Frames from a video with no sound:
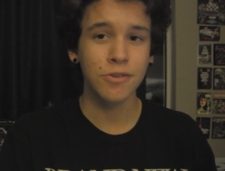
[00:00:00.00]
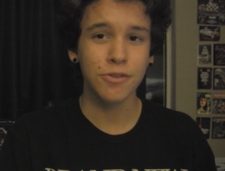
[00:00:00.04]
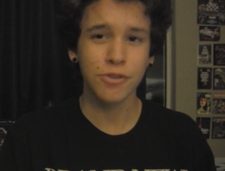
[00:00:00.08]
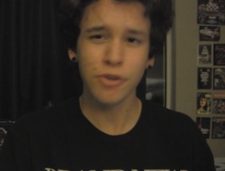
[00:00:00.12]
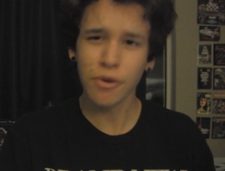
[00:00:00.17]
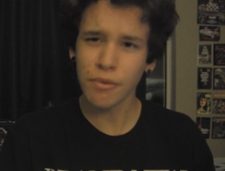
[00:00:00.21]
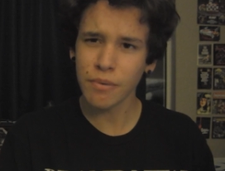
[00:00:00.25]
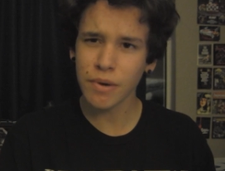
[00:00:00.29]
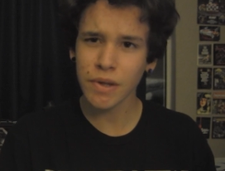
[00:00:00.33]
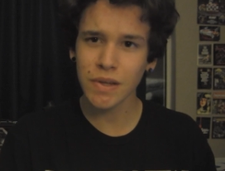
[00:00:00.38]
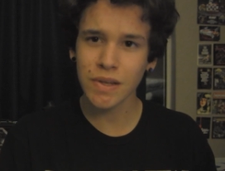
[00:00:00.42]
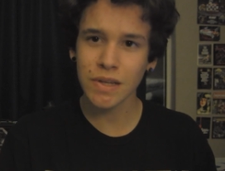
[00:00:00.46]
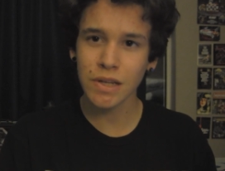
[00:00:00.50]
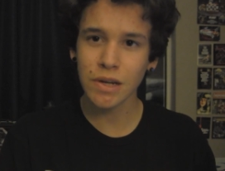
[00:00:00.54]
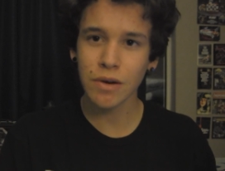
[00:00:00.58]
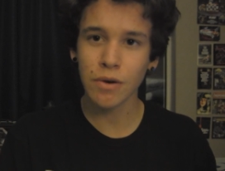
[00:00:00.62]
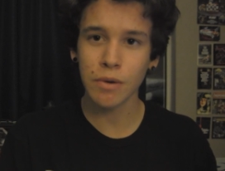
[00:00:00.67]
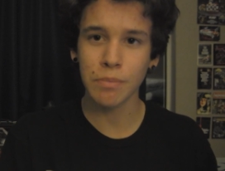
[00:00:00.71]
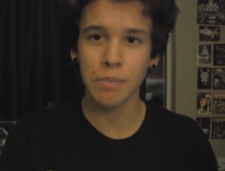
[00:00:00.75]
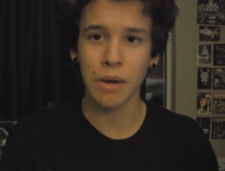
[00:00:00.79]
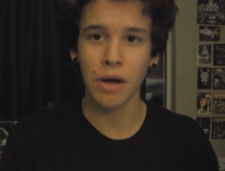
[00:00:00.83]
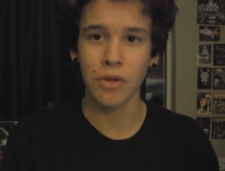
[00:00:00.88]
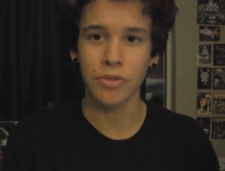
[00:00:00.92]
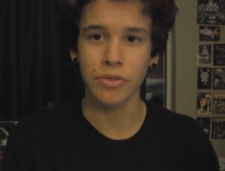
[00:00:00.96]
don't really know
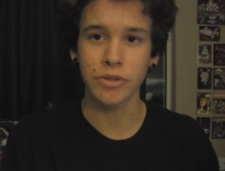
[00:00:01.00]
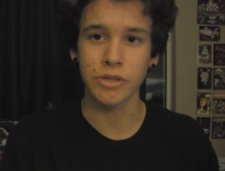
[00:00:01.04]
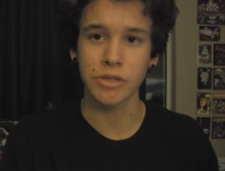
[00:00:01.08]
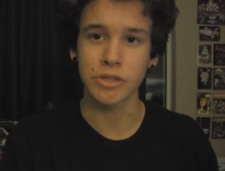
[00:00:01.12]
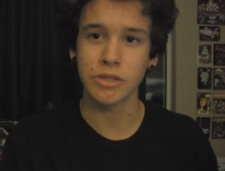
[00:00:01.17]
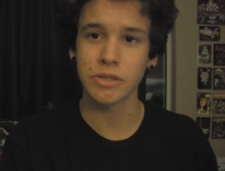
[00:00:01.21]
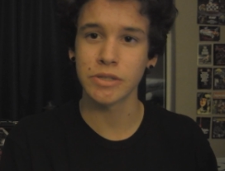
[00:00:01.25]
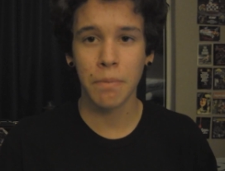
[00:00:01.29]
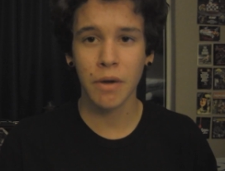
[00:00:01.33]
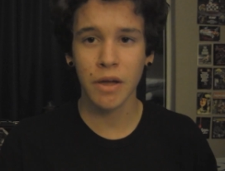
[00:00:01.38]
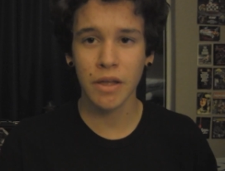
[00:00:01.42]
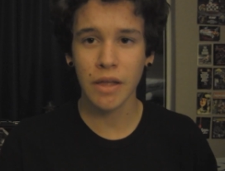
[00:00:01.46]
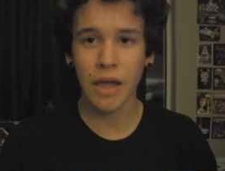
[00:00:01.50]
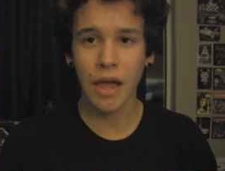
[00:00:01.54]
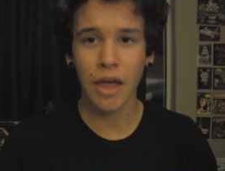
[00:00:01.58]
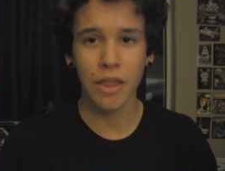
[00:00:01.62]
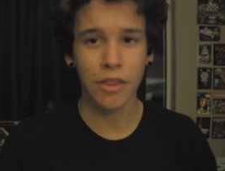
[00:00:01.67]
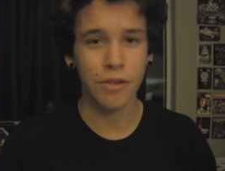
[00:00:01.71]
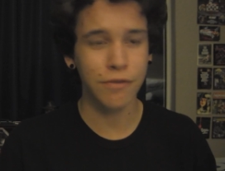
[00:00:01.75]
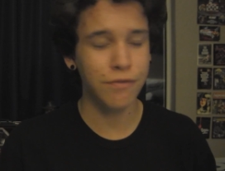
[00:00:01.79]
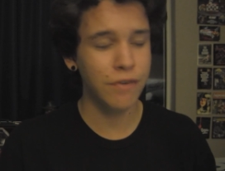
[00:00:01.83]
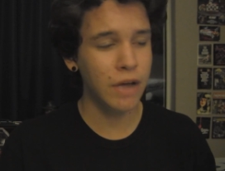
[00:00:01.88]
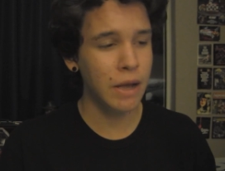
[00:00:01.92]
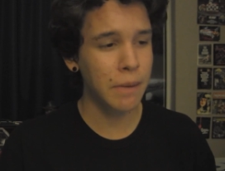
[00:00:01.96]
about this. But yeah,
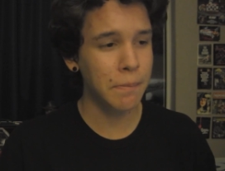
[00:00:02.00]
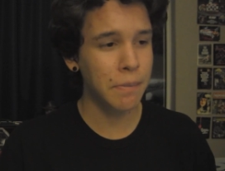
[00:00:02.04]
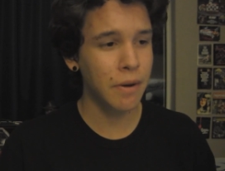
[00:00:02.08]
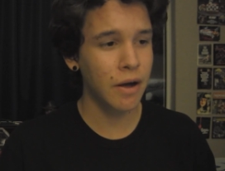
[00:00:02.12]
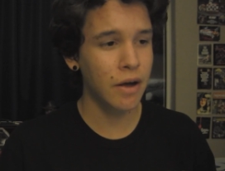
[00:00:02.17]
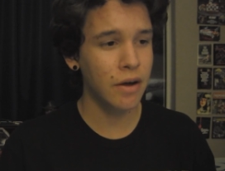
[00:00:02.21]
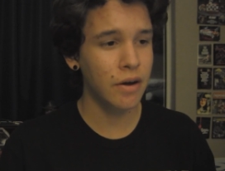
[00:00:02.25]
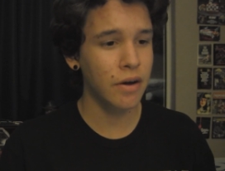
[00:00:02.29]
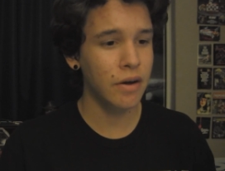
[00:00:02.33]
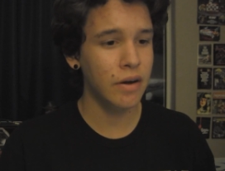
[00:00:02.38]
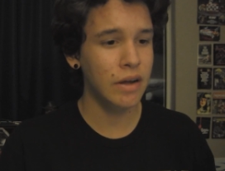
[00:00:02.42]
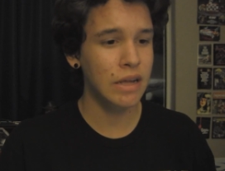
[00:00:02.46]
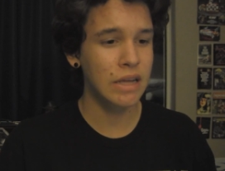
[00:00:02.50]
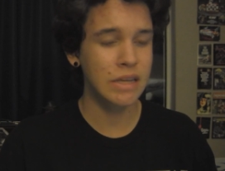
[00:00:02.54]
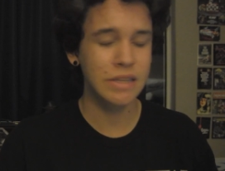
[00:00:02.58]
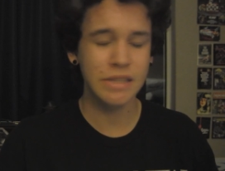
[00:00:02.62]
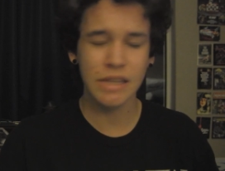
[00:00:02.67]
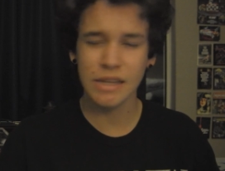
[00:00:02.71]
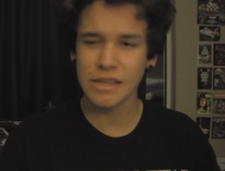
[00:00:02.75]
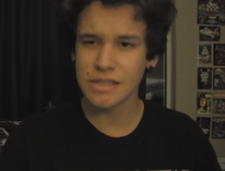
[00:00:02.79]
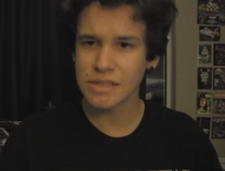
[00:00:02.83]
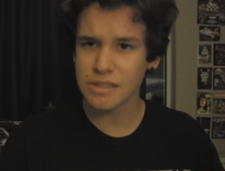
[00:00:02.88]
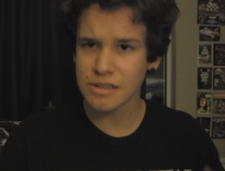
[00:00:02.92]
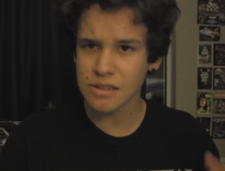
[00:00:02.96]
the vampire,
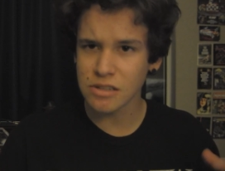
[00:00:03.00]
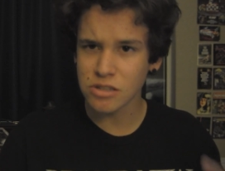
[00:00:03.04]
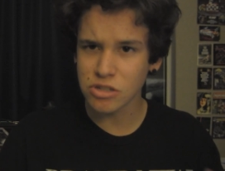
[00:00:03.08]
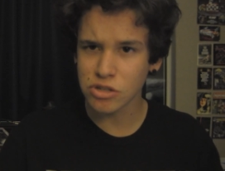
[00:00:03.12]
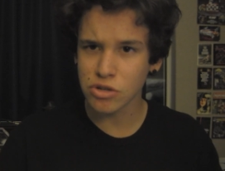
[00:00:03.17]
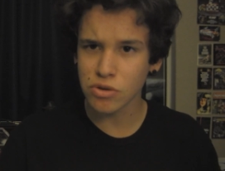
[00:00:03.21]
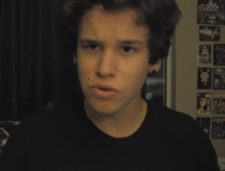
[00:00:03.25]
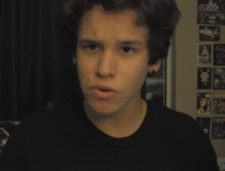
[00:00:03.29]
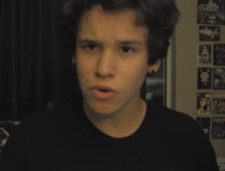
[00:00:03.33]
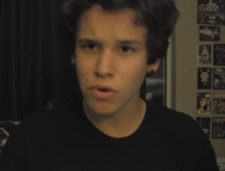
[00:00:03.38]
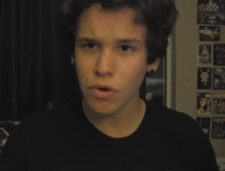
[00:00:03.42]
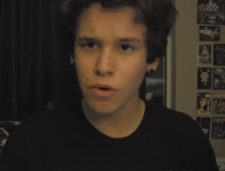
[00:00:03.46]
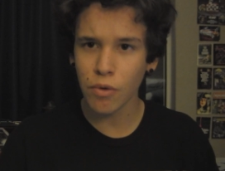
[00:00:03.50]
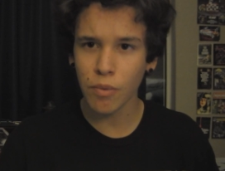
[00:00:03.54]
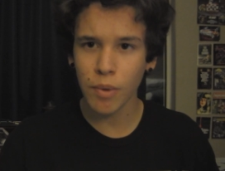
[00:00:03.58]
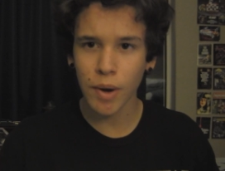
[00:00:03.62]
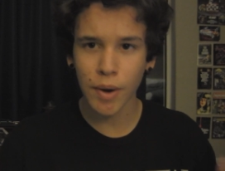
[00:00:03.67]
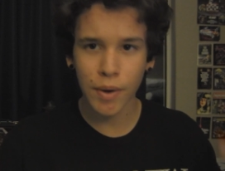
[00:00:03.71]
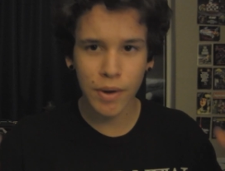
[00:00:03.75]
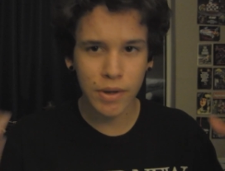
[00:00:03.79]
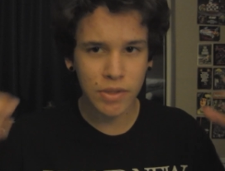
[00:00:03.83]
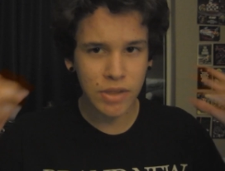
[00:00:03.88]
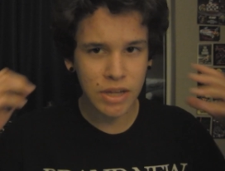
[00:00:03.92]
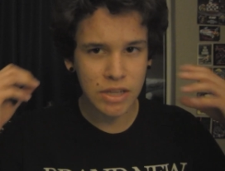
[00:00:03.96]
it, it's this girl
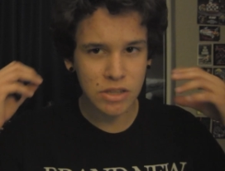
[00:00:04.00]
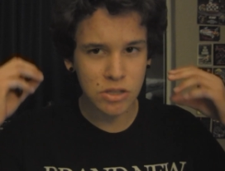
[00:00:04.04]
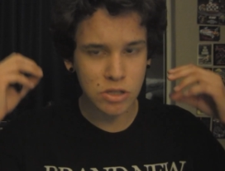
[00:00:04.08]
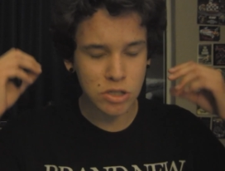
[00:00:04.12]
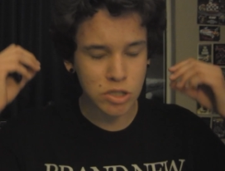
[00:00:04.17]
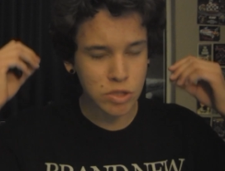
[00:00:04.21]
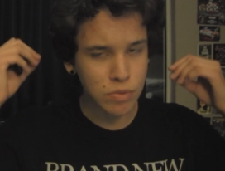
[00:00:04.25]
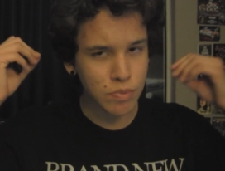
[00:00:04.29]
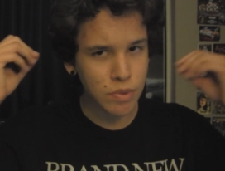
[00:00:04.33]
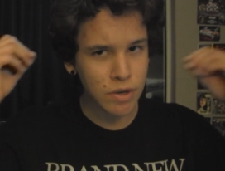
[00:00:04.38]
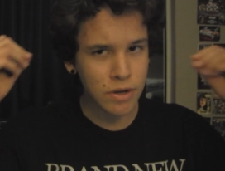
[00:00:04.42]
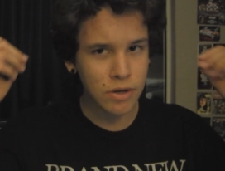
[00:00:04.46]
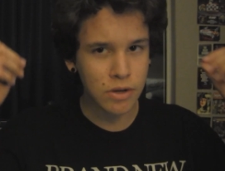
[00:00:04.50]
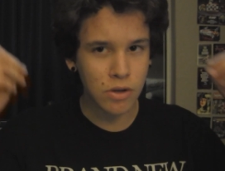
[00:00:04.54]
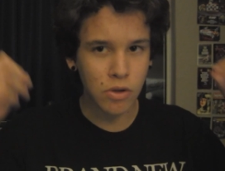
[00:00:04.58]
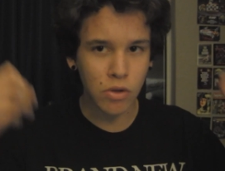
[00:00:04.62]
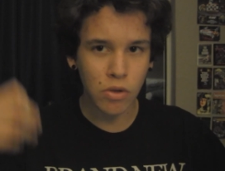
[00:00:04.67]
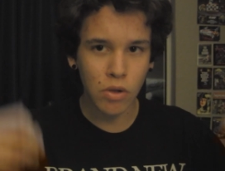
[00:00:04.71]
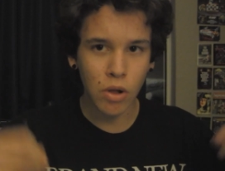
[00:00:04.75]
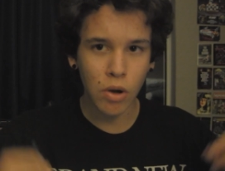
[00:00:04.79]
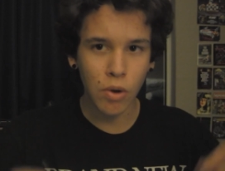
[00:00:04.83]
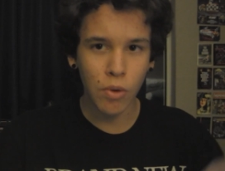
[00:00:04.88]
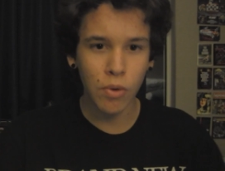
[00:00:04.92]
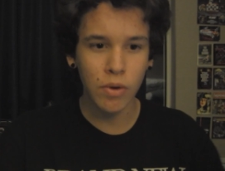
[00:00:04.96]
wearing like this weird
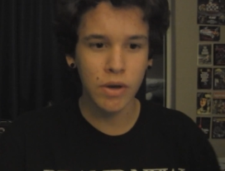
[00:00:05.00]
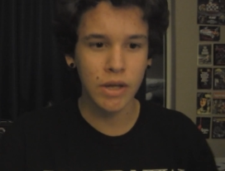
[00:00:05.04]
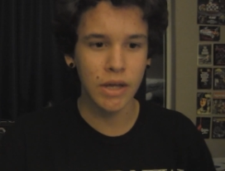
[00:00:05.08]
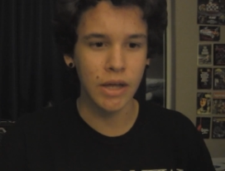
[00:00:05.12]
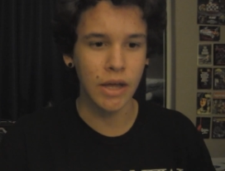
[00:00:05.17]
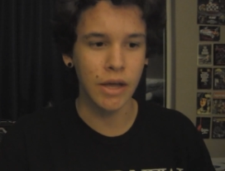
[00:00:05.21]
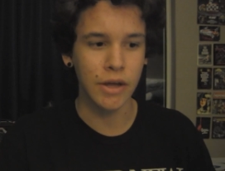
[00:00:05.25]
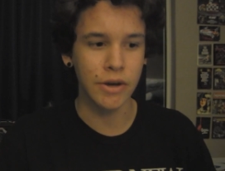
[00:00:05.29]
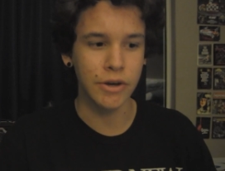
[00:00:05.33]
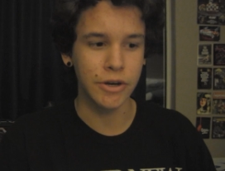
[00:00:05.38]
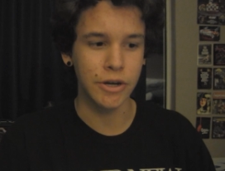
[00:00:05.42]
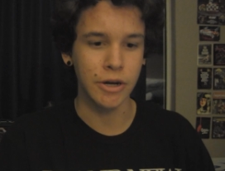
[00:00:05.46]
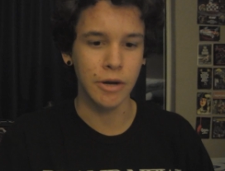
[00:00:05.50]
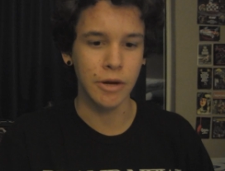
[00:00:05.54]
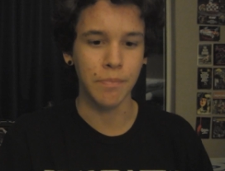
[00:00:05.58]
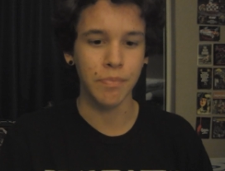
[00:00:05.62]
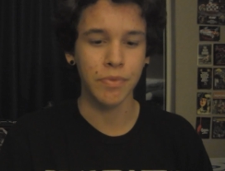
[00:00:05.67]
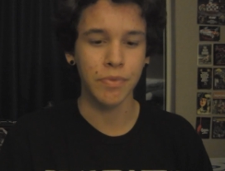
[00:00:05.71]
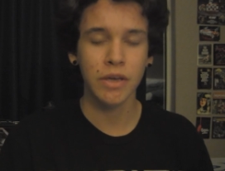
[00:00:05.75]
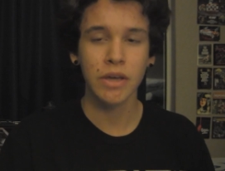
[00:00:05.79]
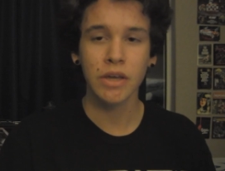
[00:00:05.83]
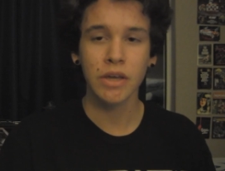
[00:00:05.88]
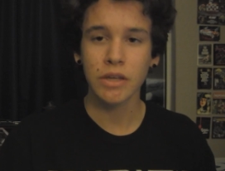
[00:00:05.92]
cloak and, um,